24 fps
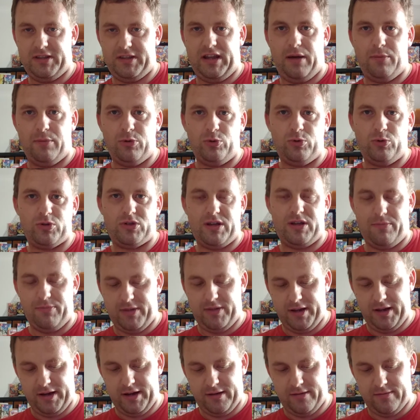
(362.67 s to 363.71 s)
double or
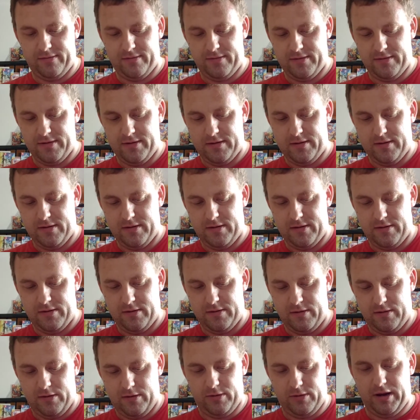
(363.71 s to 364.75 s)
something, isn't it?
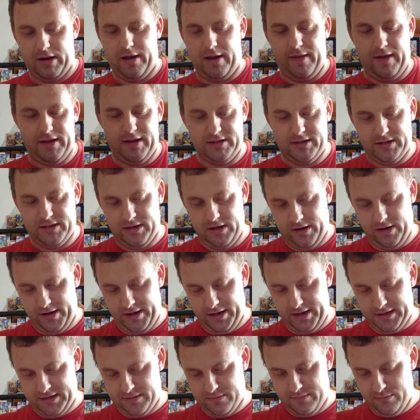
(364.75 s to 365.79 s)
Okay, that's starting
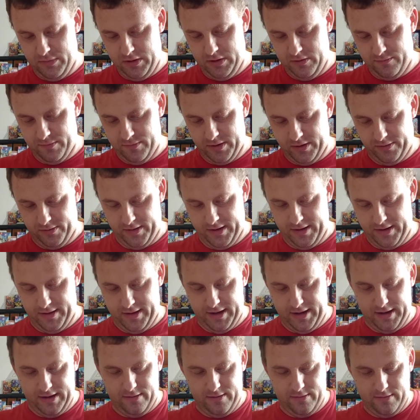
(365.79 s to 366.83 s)
to get some movement on there
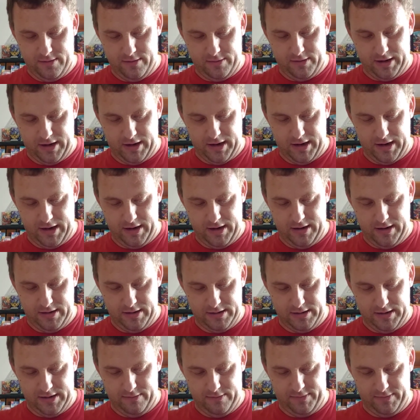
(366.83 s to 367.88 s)
now. Okay,
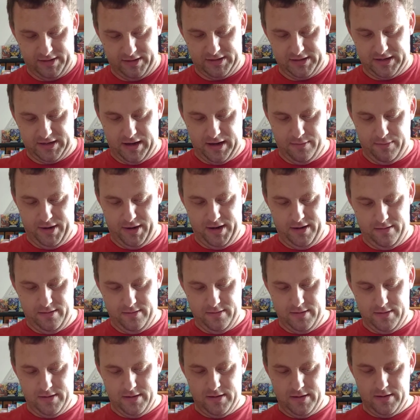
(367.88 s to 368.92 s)
something's coming.
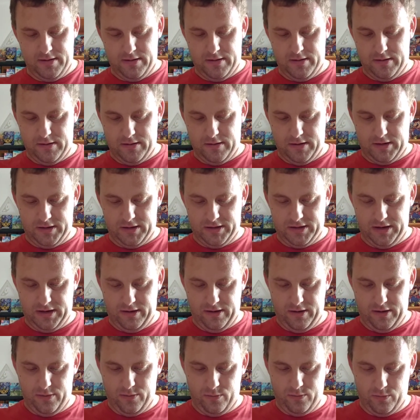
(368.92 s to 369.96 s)
I just don't
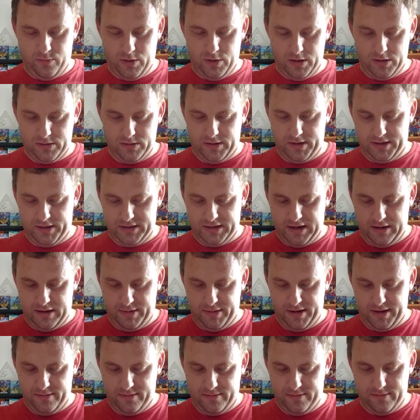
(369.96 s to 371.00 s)
know what is
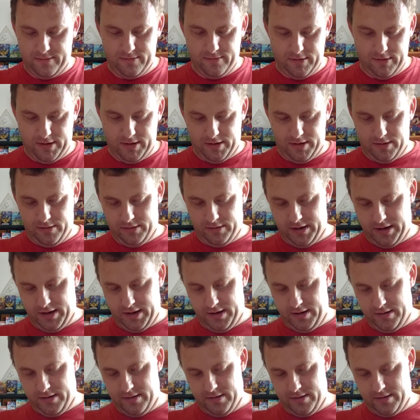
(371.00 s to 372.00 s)
coming. Right, okay.